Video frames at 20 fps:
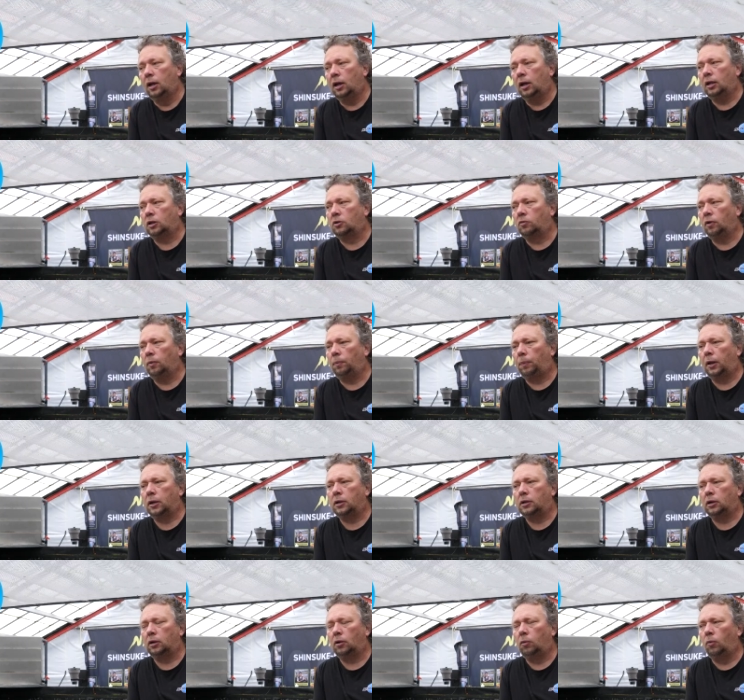is
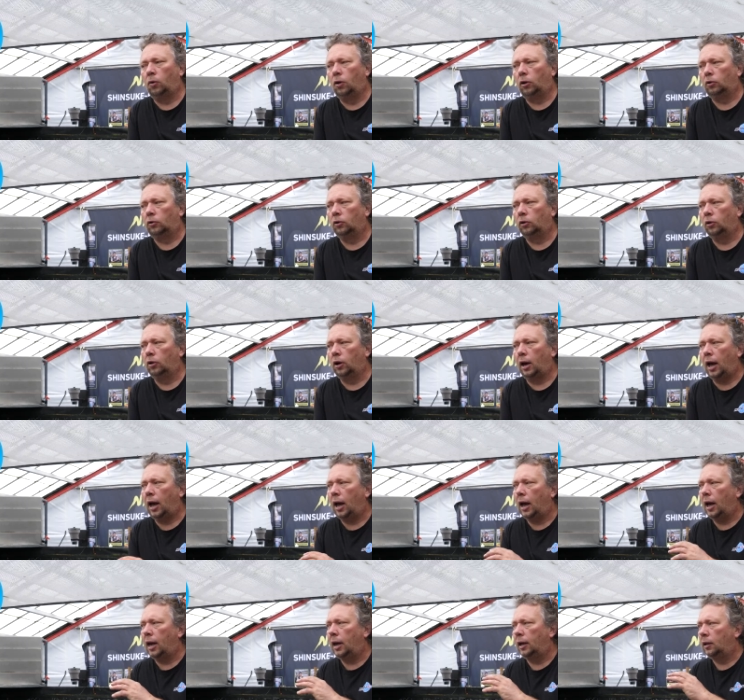replacing the water
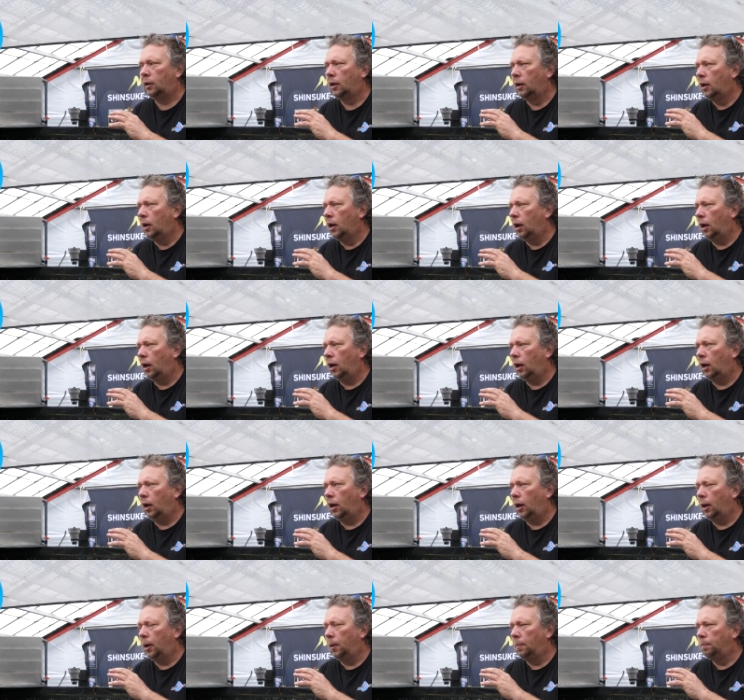and
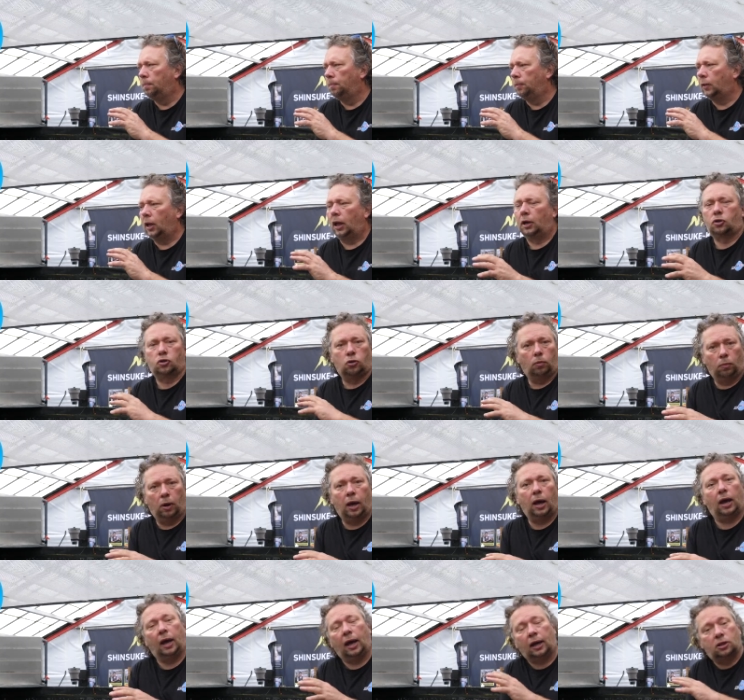um, yeah, some
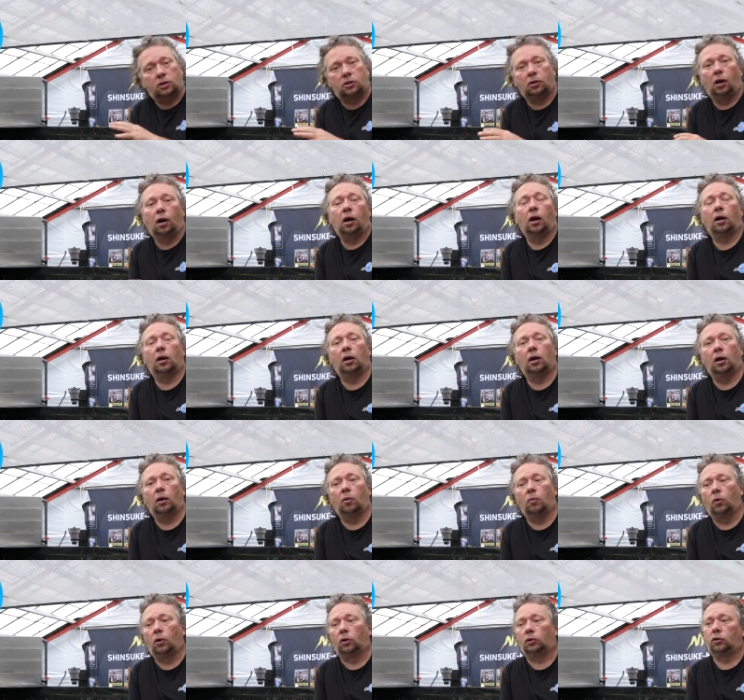extra
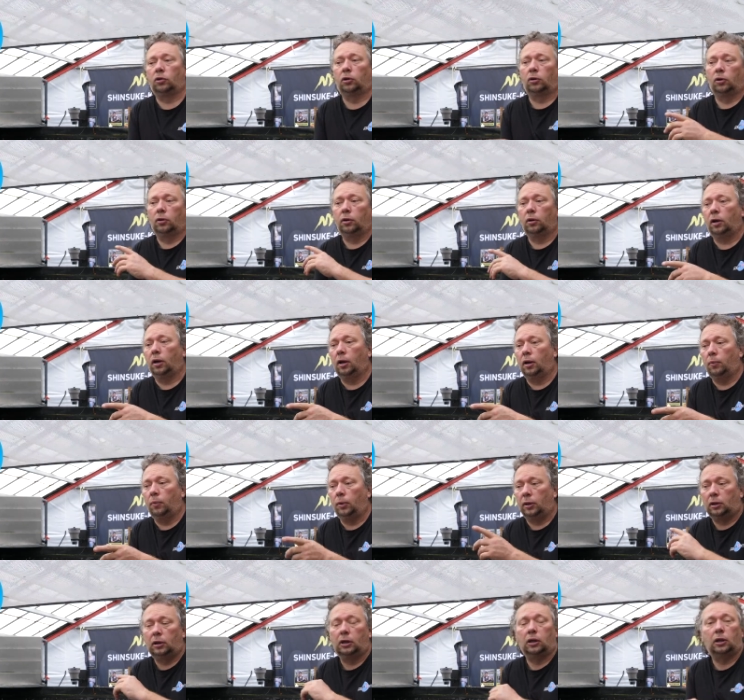uh, water uh,
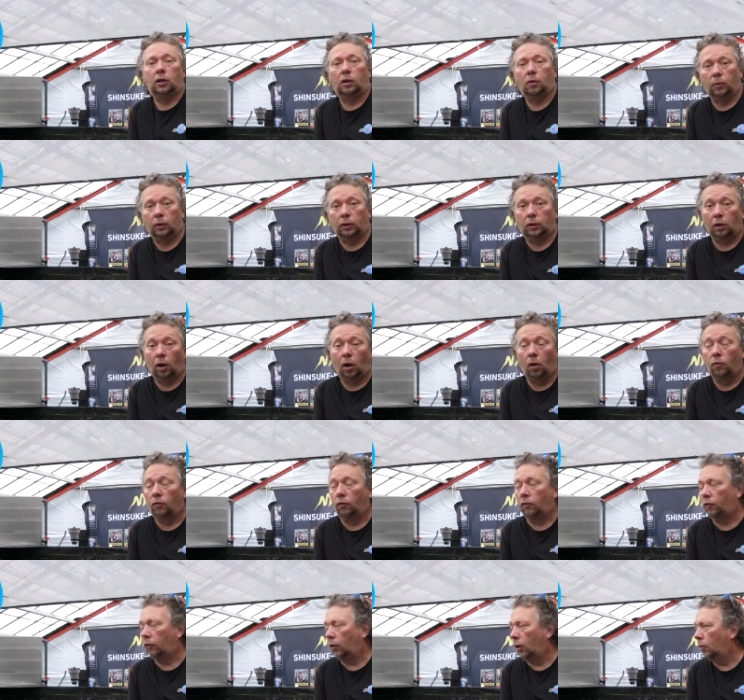with the with the
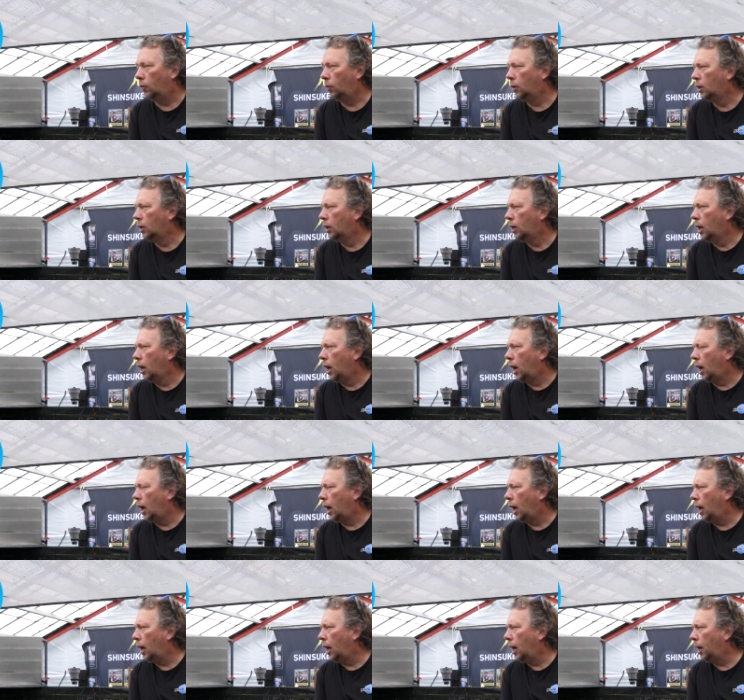overflow.
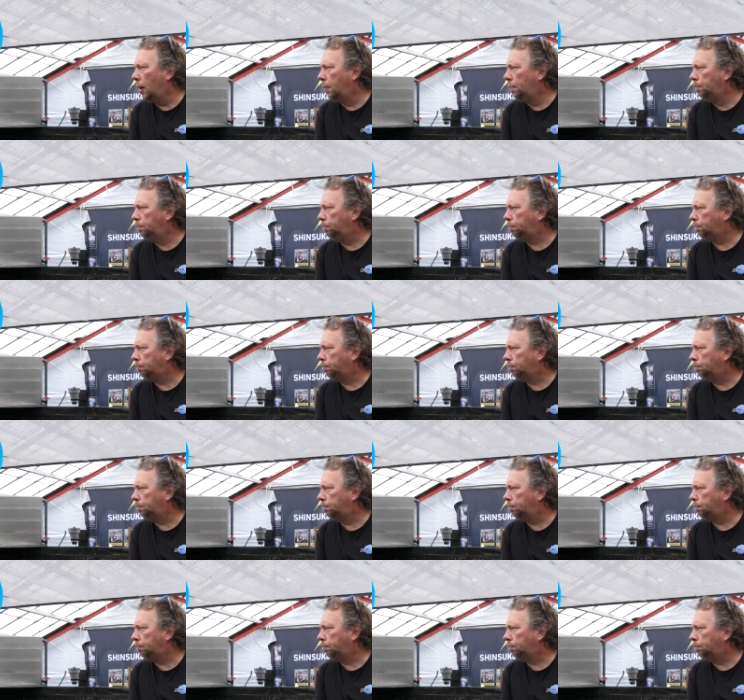Um,